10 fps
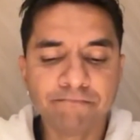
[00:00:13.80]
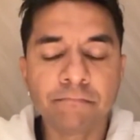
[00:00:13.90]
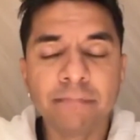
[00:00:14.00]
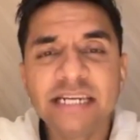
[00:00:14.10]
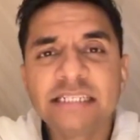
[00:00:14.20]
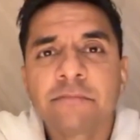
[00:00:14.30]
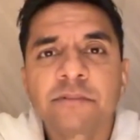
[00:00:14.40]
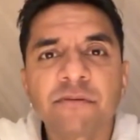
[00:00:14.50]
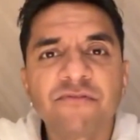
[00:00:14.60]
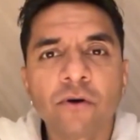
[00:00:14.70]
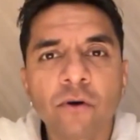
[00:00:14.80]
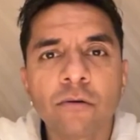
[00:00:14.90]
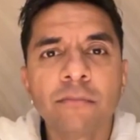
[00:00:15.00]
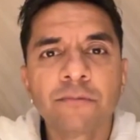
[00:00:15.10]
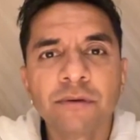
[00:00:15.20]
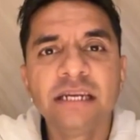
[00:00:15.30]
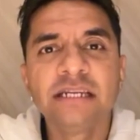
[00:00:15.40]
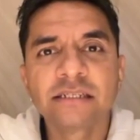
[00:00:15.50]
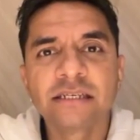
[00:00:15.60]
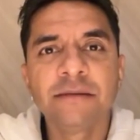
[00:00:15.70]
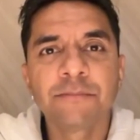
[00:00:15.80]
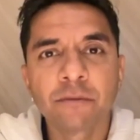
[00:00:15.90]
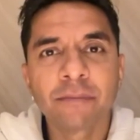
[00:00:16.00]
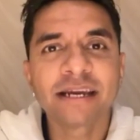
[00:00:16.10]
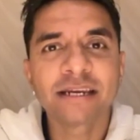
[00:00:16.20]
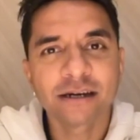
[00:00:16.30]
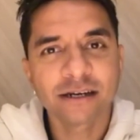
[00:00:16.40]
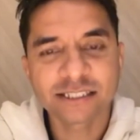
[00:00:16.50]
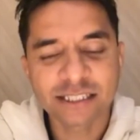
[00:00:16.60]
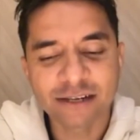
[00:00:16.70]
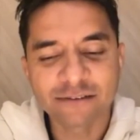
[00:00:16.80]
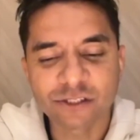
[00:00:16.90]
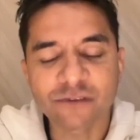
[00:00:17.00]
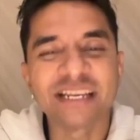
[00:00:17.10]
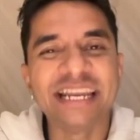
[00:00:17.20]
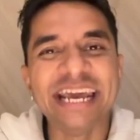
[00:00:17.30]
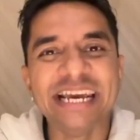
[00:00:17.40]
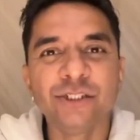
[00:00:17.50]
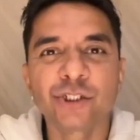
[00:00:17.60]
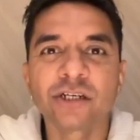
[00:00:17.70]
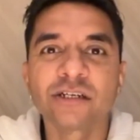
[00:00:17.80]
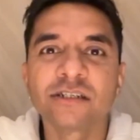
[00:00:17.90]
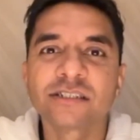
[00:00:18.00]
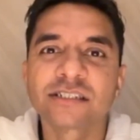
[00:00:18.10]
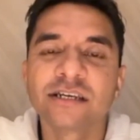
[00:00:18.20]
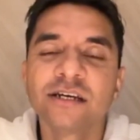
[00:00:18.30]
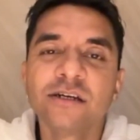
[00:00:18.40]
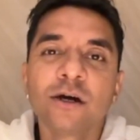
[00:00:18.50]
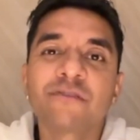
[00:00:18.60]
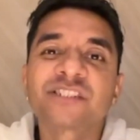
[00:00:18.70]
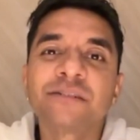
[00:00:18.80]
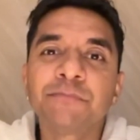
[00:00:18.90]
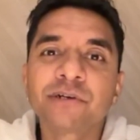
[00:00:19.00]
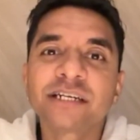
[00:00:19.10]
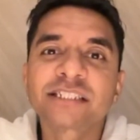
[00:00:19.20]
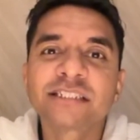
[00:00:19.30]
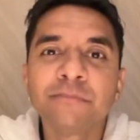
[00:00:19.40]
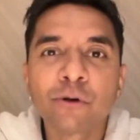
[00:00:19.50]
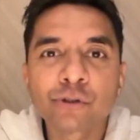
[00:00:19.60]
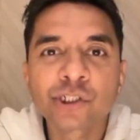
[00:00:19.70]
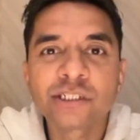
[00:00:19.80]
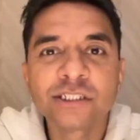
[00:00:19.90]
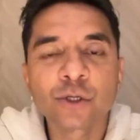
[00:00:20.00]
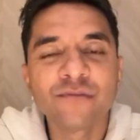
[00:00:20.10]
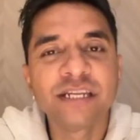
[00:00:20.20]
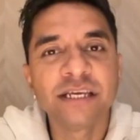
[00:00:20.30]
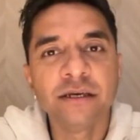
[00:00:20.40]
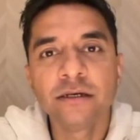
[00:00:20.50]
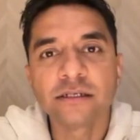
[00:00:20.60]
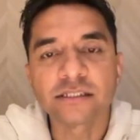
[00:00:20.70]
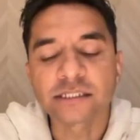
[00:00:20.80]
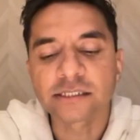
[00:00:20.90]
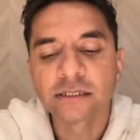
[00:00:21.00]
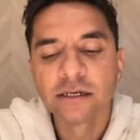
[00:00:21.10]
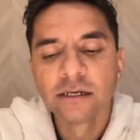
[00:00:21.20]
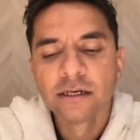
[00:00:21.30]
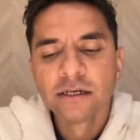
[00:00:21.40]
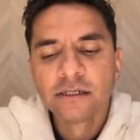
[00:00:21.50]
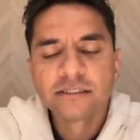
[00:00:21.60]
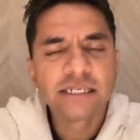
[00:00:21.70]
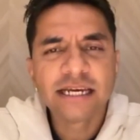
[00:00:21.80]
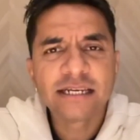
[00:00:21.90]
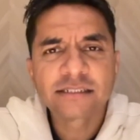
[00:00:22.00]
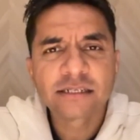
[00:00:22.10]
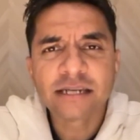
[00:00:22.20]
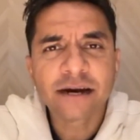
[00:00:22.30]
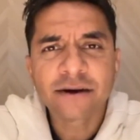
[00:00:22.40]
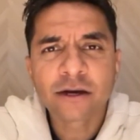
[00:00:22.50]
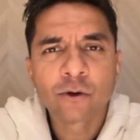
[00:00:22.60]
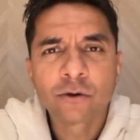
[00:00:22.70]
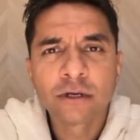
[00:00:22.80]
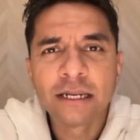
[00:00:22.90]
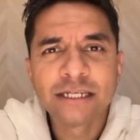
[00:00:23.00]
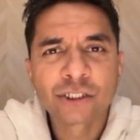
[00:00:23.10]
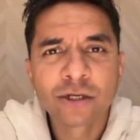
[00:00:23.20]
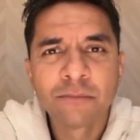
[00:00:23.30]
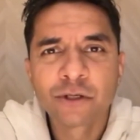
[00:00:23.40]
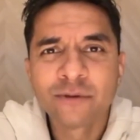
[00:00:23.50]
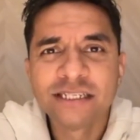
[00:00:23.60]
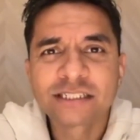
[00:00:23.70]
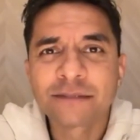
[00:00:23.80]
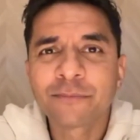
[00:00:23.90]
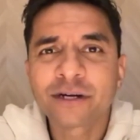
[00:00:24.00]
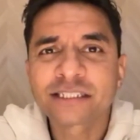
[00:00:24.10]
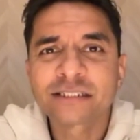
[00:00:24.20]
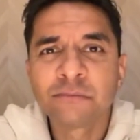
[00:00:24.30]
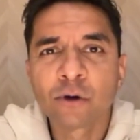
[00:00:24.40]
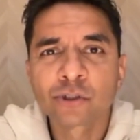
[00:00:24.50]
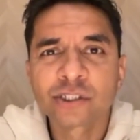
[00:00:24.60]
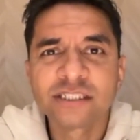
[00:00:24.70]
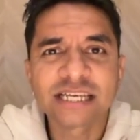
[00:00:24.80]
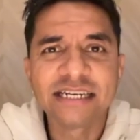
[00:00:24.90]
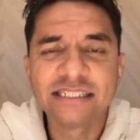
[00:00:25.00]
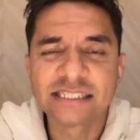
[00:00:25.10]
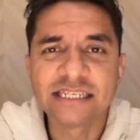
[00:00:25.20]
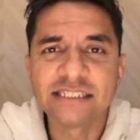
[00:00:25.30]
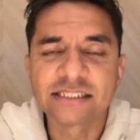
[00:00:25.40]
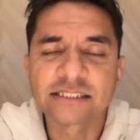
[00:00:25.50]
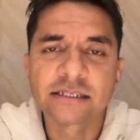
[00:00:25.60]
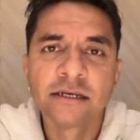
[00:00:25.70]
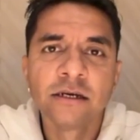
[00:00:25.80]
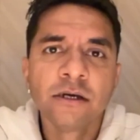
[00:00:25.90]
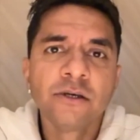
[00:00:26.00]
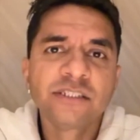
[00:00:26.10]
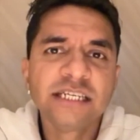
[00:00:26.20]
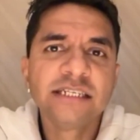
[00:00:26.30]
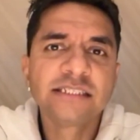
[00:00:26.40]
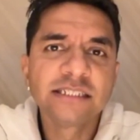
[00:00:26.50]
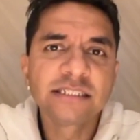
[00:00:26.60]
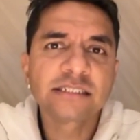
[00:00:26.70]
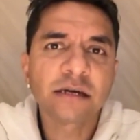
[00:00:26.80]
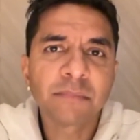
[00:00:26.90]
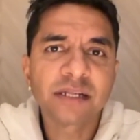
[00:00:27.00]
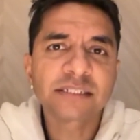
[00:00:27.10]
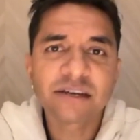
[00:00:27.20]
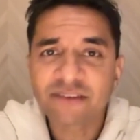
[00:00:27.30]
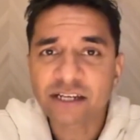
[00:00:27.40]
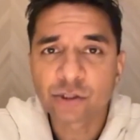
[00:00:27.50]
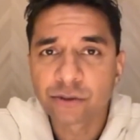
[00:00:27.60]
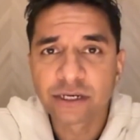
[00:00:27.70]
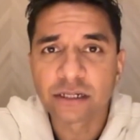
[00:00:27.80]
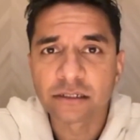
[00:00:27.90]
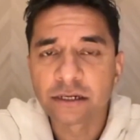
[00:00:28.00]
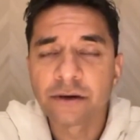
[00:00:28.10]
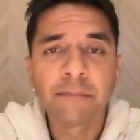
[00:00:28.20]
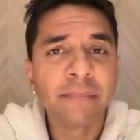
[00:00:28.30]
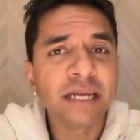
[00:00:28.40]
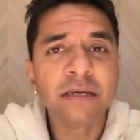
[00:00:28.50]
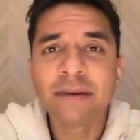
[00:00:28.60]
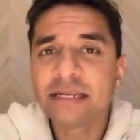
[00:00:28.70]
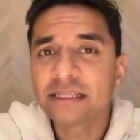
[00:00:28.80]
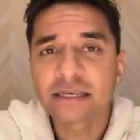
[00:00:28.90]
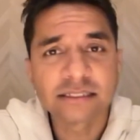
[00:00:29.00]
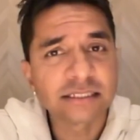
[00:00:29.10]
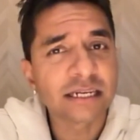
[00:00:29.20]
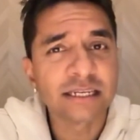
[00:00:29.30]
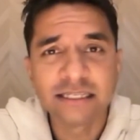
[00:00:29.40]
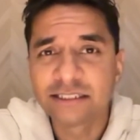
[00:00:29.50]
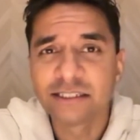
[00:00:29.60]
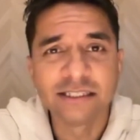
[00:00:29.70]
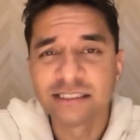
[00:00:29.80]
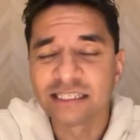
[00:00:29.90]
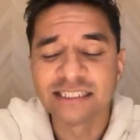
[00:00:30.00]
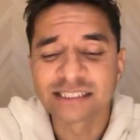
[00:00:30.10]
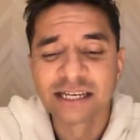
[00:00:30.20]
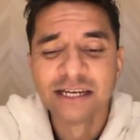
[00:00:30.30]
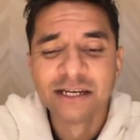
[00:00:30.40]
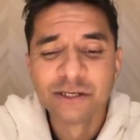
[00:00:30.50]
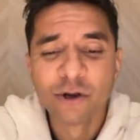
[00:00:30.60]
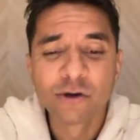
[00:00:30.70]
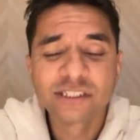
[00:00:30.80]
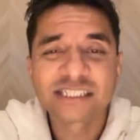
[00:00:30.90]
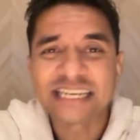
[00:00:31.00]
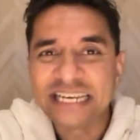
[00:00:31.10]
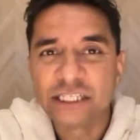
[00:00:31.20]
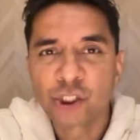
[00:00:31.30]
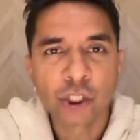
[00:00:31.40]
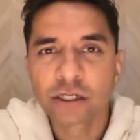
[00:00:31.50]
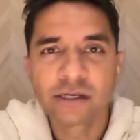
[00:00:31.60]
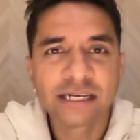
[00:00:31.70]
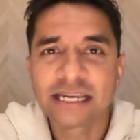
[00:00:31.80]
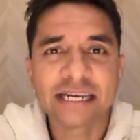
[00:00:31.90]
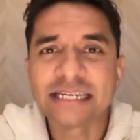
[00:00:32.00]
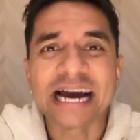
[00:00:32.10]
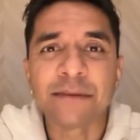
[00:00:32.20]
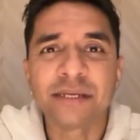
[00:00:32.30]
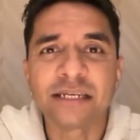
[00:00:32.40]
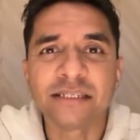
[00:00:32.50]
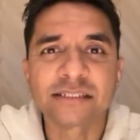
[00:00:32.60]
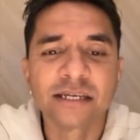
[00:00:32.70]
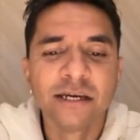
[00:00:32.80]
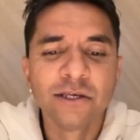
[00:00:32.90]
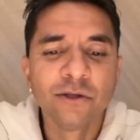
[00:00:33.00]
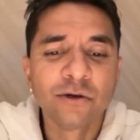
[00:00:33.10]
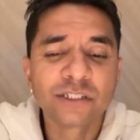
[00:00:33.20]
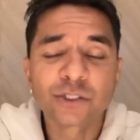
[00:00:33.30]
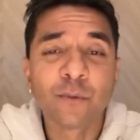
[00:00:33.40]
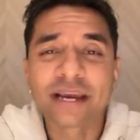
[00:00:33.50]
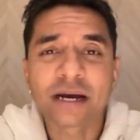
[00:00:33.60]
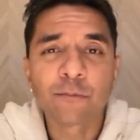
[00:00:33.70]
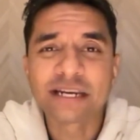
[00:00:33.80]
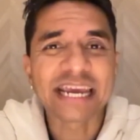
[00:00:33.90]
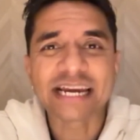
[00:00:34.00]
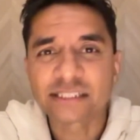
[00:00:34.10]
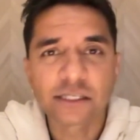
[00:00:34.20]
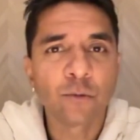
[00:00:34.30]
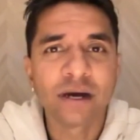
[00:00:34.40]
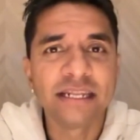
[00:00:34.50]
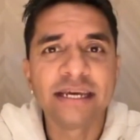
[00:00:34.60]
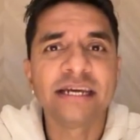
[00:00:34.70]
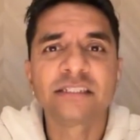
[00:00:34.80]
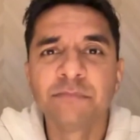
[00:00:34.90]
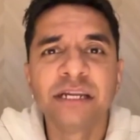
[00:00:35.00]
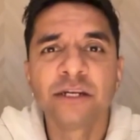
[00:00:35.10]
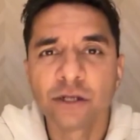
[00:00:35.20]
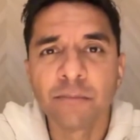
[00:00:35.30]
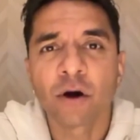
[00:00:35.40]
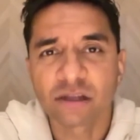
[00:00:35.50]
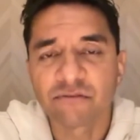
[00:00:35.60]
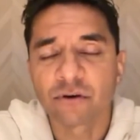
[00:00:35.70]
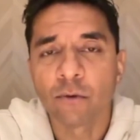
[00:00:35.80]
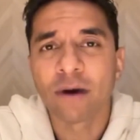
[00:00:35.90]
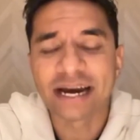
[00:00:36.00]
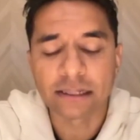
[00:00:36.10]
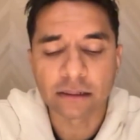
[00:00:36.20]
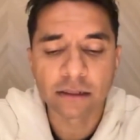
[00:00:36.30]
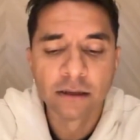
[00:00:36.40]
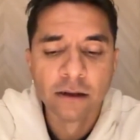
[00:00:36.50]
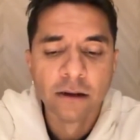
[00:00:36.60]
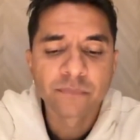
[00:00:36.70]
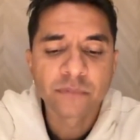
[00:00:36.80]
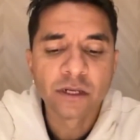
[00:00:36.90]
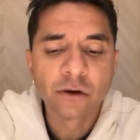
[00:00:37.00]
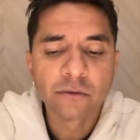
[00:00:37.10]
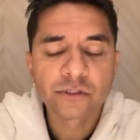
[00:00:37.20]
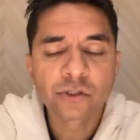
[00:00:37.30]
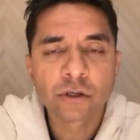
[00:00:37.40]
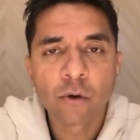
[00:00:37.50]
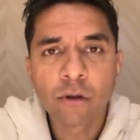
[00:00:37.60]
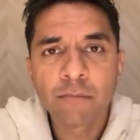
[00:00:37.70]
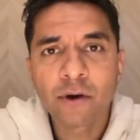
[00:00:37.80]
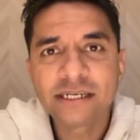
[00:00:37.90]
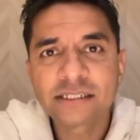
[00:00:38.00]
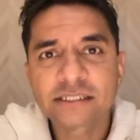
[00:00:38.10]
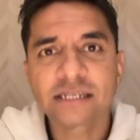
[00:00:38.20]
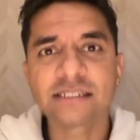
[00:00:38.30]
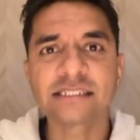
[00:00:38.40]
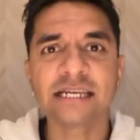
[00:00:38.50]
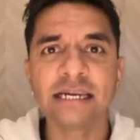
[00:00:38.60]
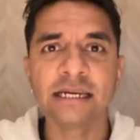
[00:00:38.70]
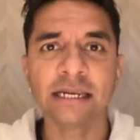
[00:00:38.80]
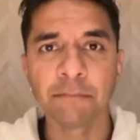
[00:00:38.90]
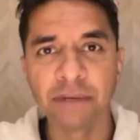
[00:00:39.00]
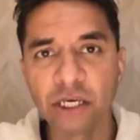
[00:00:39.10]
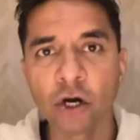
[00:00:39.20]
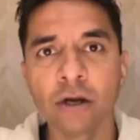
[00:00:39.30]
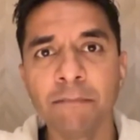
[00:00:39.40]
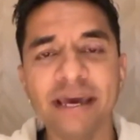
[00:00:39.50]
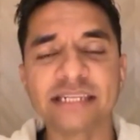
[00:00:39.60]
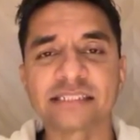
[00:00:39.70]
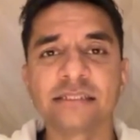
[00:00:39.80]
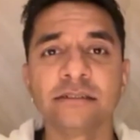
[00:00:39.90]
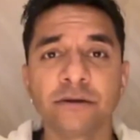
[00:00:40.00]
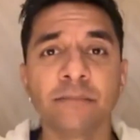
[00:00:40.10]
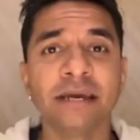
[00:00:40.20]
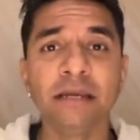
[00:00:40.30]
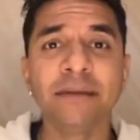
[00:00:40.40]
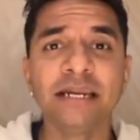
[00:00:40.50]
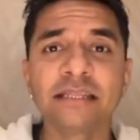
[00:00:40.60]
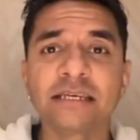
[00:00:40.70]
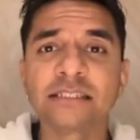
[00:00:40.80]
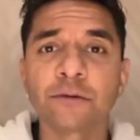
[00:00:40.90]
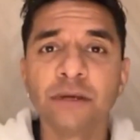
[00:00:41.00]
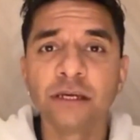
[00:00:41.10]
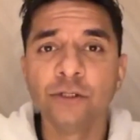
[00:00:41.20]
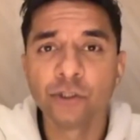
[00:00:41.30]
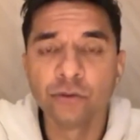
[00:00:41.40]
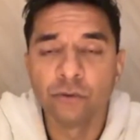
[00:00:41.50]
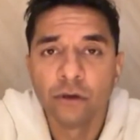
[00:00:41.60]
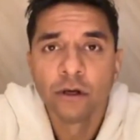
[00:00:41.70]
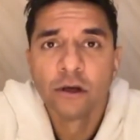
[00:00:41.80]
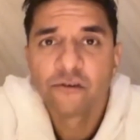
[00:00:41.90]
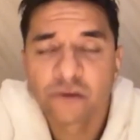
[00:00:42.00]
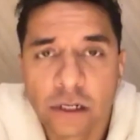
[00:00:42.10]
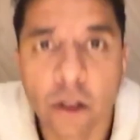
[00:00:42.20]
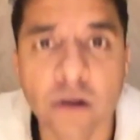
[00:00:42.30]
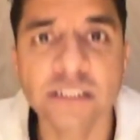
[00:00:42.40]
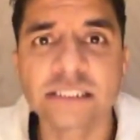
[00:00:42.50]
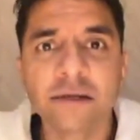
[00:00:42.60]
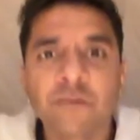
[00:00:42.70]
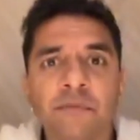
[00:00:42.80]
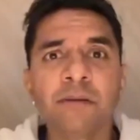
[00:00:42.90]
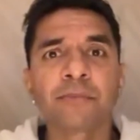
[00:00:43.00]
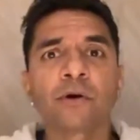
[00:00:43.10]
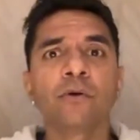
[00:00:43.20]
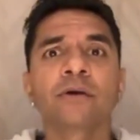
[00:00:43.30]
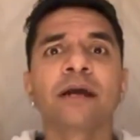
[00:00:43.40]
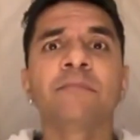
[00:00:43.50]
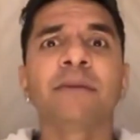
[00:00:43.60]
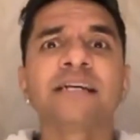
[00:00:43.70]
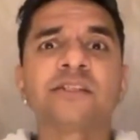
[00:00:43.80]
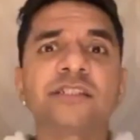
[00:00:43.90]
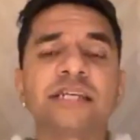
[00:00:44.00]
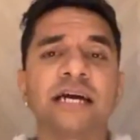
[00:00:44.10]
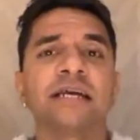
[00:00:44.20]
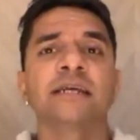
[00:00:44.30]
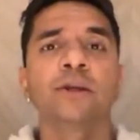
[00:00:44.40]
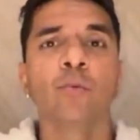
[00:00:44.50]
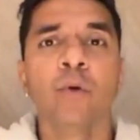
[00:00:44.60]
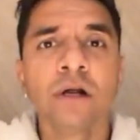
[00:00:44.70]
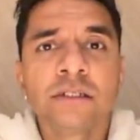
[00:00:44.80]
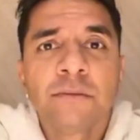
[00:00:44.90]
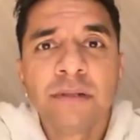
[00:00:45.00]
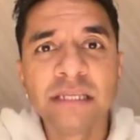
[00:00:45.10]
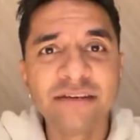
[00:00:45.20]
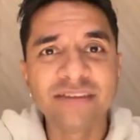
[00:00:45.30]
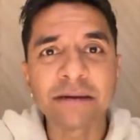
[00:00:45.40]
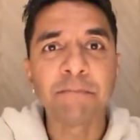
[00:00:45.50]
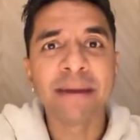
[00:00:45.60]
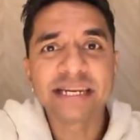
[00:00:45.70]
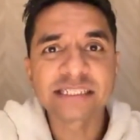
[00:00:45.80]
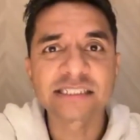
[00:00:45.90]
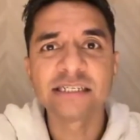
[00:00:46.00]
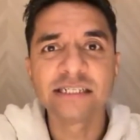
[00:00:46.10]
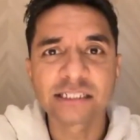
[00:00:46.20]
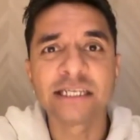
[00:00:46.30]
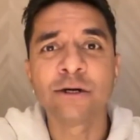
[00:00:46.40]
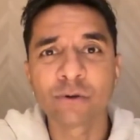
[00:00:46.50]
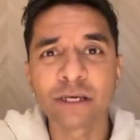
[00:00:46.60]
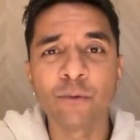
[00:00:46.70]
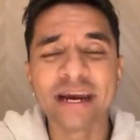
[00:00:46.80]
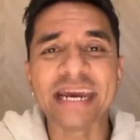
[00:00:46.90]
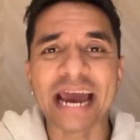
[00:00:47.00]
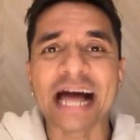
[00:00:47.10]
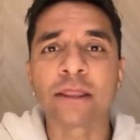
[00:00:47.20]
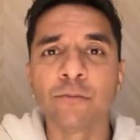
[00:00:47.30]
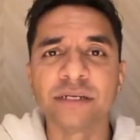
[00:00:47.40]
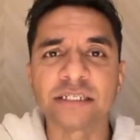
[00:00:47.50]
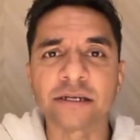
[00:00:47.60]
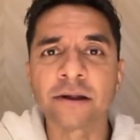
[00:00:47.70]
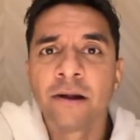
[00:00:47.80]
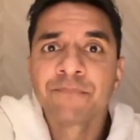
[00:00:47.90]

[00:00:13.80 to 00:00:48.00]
many times before, but we need to keep reminding ourselves of the dangers of suppressed emotions over the years. Today there's a direct correlation between suppressed emotions and disease. You see, diseases are multifactorial. There are many, many things that lead to disease. You don't just eat sugar and get diabetes. You don't just wake up with cancer one day. It's been in your body for a while. You know, so the whole point is understanding that beyond medicine, there are many, many things that we can do. For the longest time, we've been programmed by society and the world to believe that medicine is the only way, allopathy.